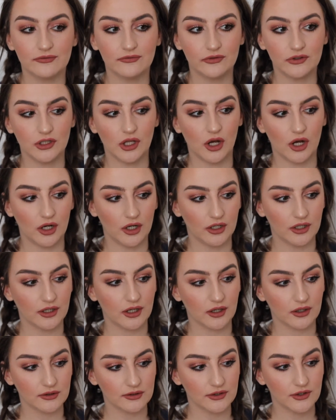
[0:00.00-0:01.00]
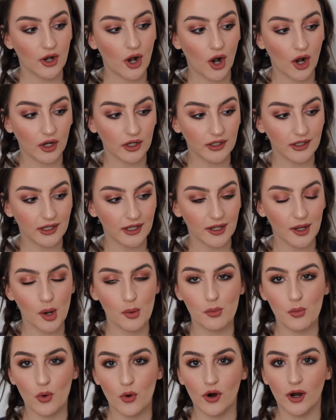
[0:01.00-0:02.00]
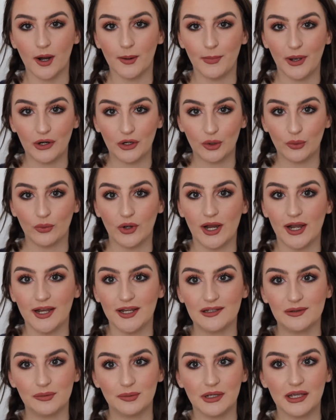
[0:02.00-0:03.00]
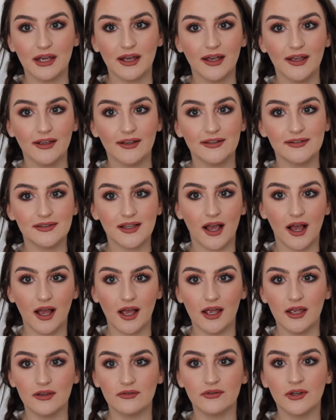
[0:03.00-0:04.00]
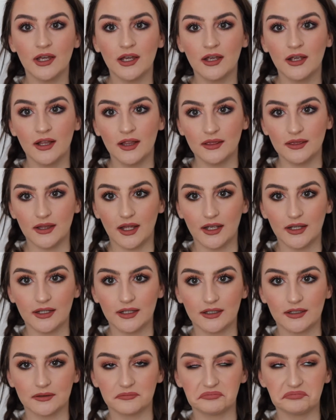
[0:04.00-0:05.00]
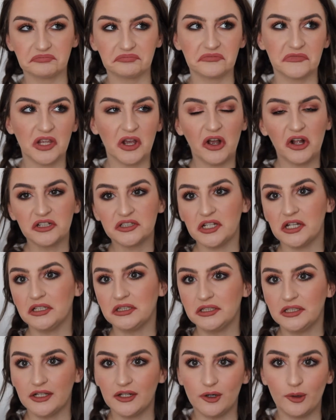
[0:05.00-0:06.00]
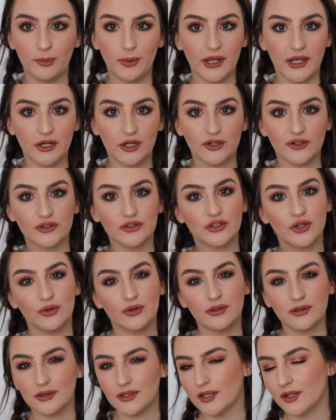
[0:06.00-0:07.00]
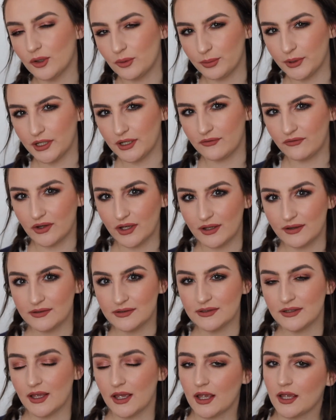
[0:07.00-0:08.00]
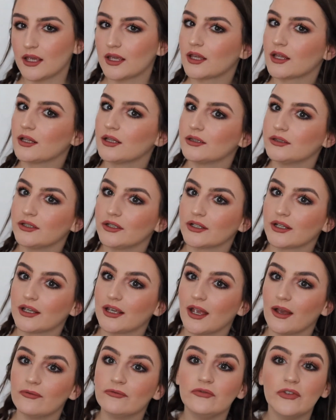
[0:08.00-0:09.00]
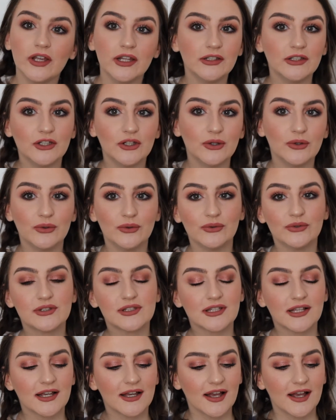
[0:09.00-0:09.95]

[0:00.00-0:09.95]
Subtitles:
Vlog talking more about our wedding, because I talked a little bit or showed a little bit of us looking at venues,